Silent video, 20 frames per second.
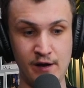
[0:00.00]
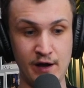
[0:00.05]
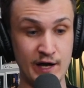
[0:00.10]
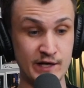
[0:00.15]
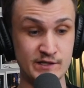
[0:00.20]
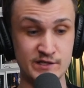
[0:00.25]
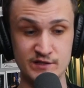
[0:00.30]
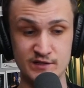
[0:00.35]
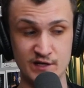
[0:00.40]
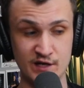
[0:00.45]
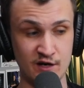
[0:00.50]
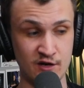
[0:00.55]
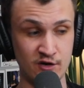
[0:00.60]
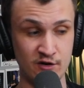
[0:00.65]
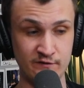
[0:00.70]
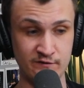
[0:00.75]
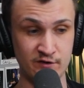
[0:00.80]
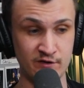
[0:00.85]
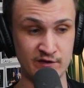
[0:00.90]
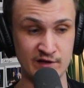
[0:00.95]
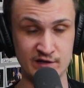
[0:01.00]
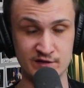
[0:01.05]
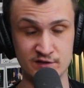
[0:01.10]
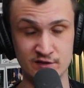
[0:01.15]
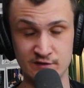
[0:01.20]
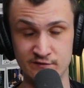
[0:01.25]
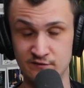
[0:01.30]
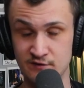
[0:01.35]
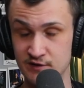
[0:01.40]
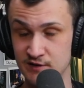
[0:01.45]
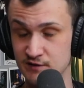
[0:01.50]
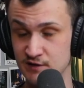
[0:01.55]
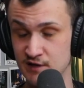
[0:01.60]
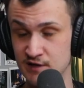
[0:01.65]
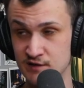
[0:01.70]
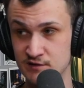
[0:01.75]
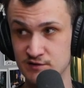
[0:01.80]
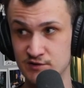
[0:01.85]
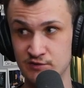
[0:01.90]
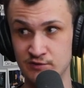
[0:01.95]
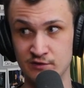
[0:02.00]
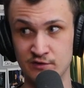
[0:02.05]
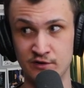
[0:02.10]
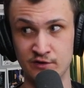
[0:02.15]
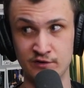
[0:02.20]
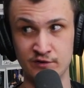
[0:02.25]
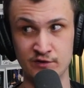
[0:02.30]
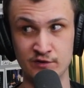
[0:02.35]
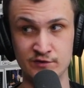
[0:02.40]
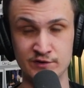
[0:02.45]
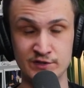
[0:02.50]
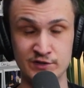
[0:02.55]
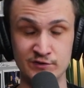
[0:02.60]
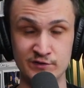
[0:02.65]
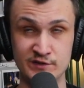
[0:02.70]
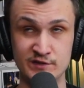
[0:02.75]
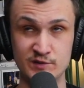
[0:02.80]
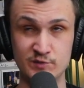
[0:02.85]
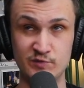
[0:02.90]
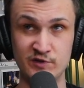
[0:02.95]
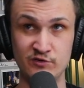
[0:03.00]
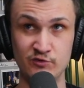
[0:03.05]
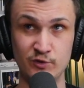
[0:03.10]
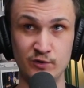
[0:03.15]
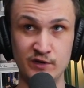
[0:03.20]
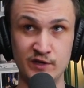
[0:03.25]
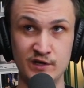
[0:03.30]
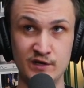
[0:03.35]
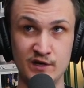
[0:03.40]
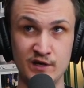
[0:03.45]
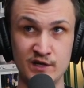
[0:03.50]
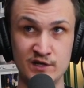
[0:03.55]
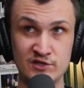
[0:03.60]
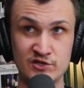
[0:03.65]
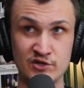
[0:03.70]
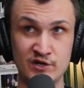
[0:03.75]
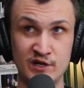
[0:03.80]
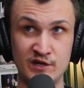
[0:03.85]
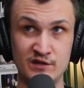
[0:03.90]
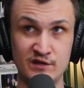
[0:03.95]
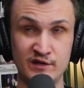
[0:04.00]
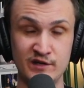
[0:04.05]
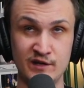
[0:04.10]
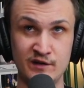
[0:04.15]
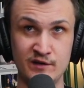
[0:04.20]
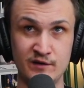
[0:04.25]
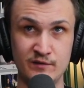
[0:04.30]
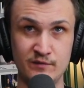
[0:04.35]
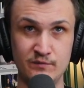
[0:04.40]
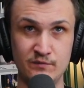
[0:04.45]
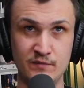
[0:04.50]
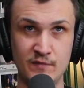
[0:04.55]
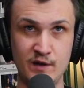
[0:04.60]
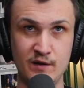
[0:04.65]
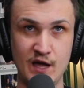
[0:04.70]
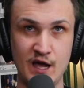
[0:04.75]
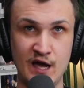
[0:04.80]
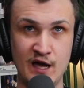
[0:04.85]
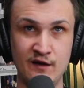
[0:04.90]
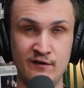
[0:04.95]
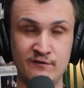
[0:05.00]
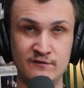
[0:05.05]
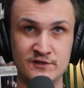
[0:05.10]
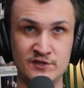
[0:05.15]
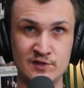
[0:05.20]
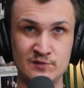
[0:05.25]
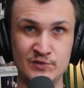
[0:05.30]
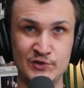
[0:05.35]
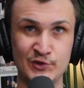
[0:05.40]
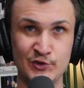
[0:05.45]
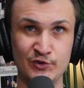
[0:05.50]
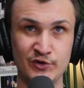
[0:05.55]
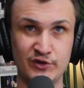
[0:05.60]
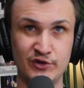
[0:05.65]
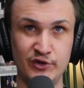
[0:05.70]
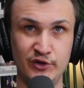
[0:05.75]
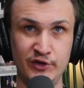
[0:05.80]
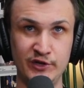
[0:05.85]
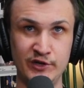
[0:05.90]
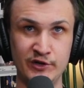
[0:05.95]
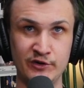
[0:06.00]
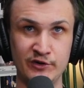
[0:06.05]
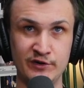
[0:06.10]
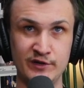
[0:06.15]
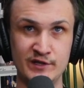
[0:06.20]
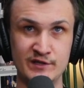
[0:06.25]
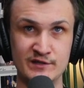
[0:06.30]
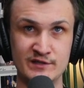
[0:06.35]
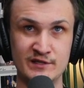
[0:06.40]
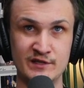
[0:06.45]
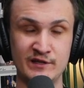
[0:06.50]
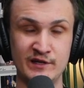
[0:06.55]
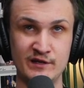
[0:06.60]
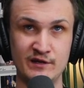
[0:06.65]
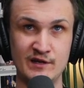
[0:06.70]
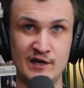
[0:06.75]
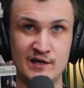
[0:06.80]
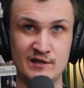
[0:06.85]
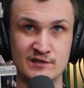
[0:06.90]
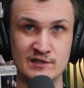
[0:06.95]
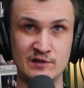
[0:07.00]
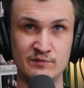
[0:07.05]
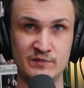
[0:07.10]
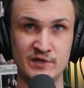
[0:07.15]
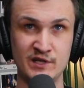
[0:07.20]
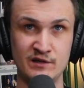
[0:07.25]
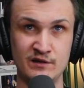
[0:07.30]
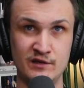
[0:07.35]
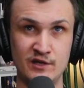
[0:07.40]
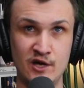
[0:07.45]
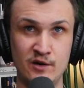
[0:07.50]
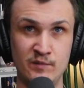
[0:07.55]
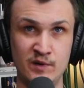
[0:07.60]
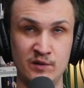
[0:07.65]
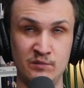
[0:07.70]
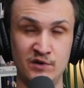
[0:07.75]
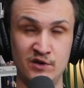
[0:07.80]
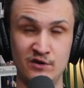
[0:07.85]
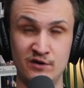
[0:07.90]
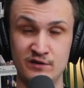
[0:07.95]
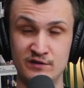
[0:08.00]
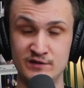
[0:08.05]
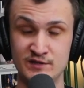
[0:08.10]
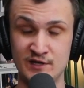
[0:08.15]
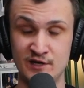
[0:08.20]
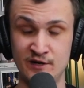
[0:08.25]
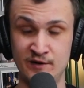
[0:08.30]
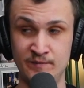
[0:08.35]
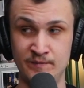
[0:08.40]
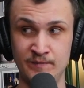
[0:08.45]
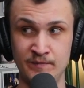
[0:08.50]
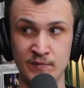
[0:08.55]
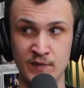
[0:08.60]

I just got off all that stuff like not too long ago. So it's been really nice trying to like have some sort of clearness and like not something numbing me all the time.